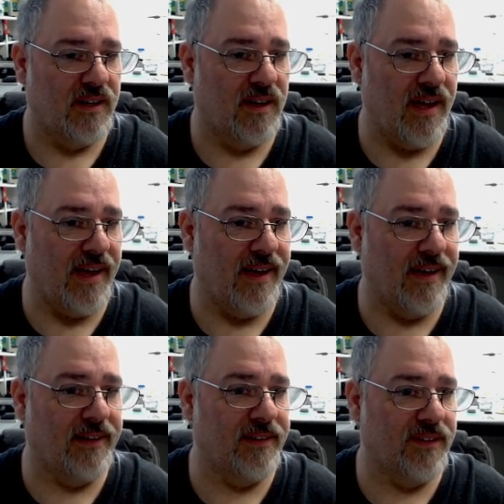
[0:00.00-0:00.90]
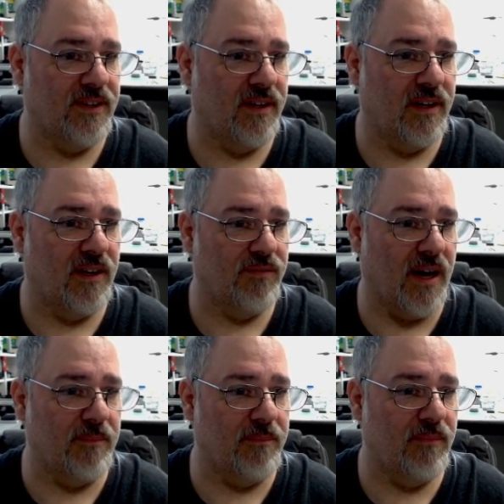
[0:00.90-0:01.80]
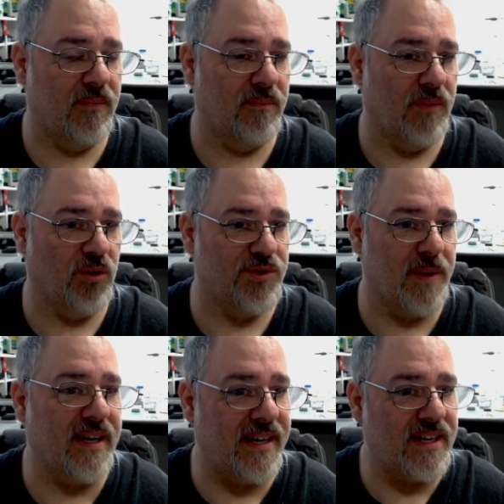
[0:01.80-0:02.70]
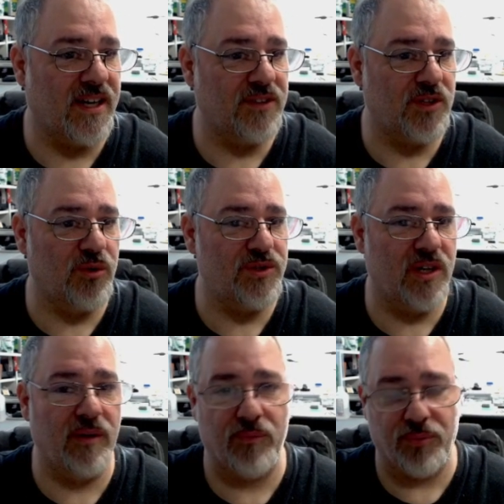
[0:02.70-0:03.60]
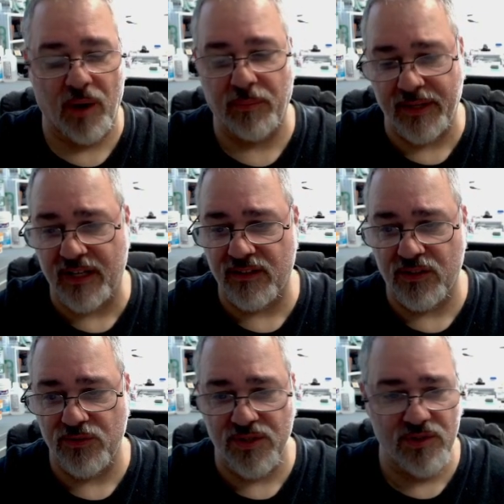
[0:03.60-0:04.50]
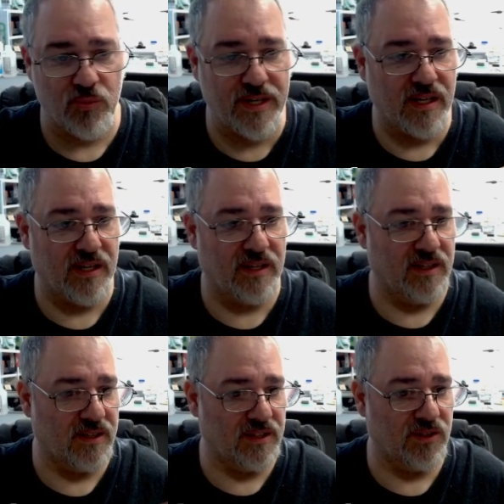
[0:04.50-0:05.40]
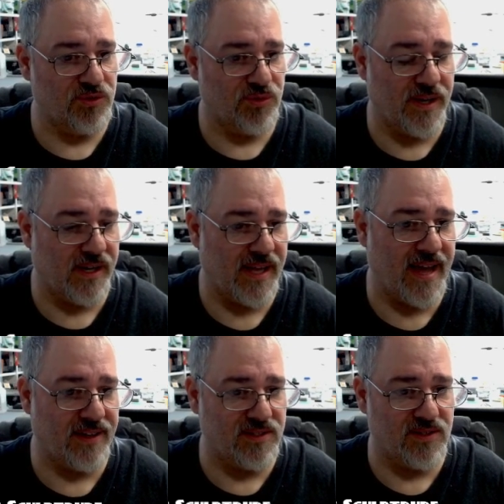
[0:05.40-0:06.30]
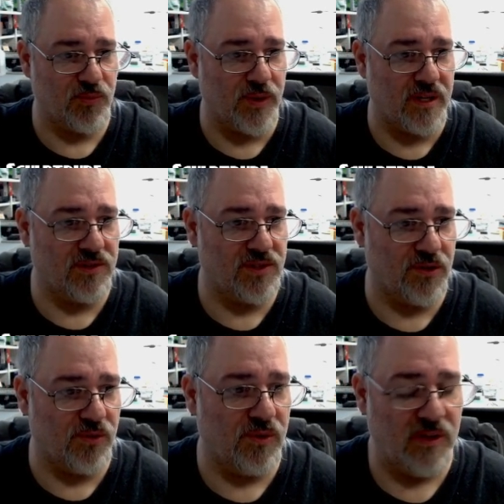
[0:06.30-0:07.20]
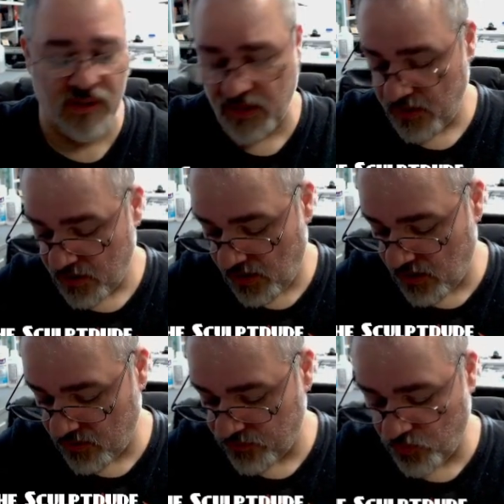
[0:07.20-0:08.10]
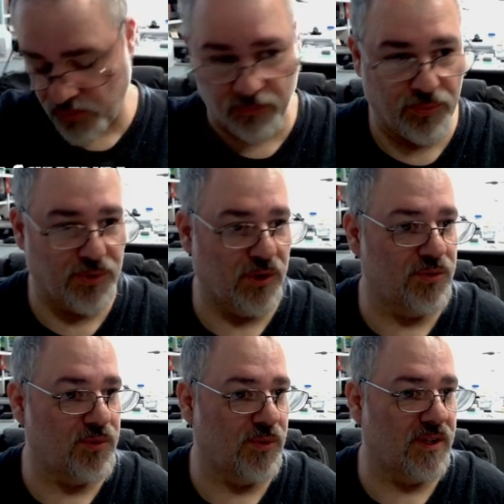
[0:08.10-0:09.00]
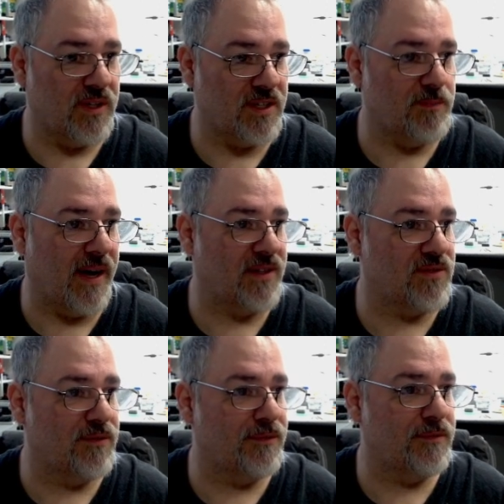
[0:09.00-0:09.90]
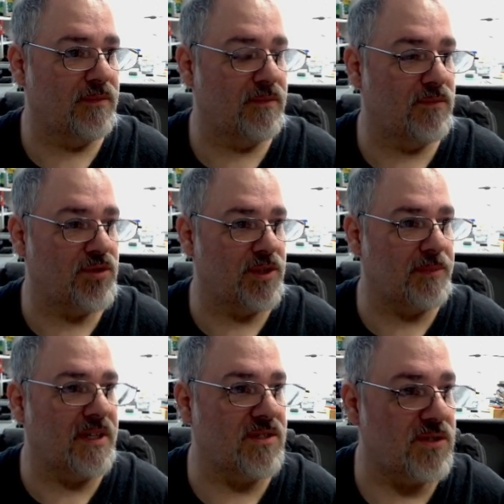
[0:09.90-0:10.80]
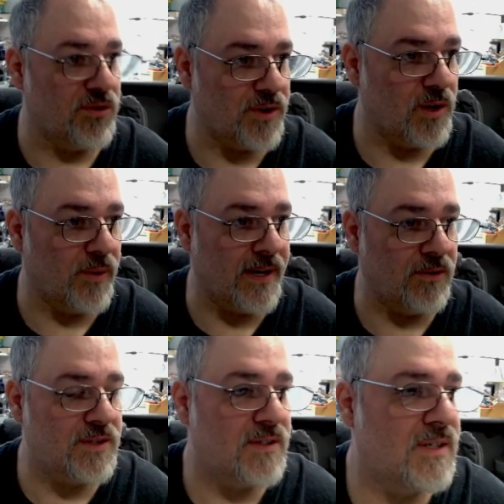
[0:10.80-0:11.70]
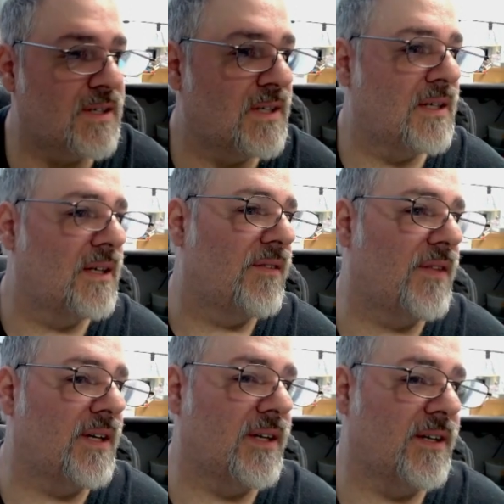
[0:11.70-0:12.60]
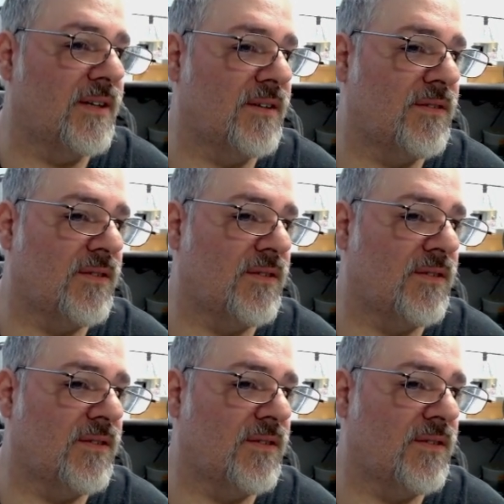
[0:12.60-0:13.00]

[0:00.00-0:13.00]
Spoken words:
And I've got molds made. I need to cut those up, probably cut those this weekend and get those ready to cast this week. So we can put those with the next batch of ship kits that are going out. Then